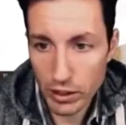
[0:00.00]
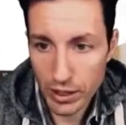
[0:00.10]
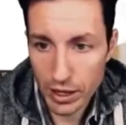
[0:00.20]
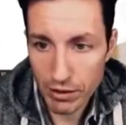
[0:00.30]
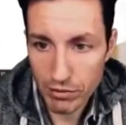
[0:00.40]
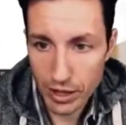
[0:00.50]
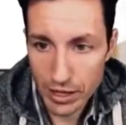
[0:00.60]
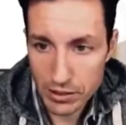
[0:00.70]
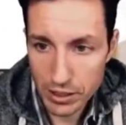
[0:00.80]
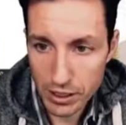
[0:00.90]
I have last
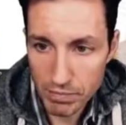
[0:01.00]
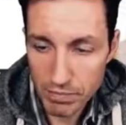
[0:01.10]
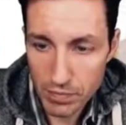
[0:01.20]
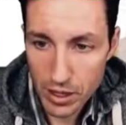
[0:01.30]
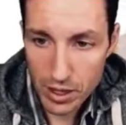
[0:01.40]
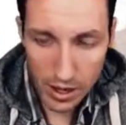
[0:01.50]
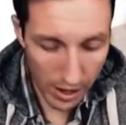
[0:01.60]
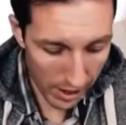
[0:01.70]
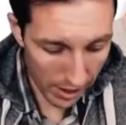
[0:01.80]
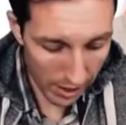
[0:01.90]
name, I
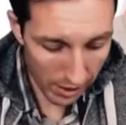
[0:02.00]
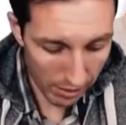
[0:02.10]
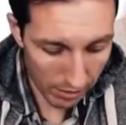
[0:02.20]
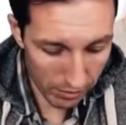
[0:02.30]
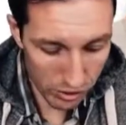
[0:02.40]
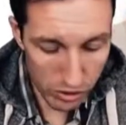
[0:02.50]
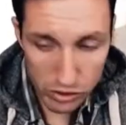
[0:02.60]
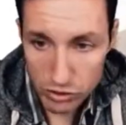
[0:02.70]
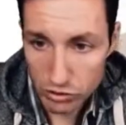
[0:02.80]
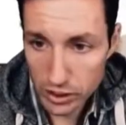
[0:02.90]
have
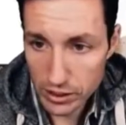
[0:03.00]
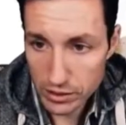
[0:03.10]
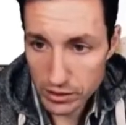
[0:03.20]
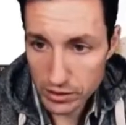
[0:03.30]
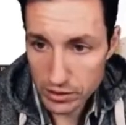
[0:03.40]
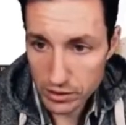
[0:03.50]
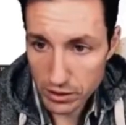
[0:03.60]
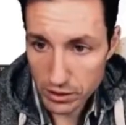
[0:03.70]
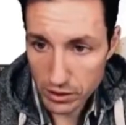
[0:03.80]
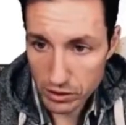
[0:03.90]
street
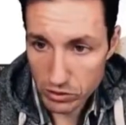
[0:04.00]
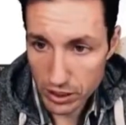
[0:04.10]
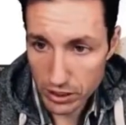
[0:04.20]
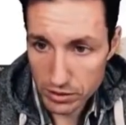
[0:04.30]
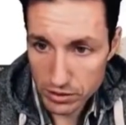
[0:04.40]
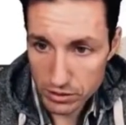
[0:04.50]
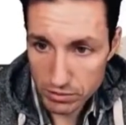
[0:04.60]
address,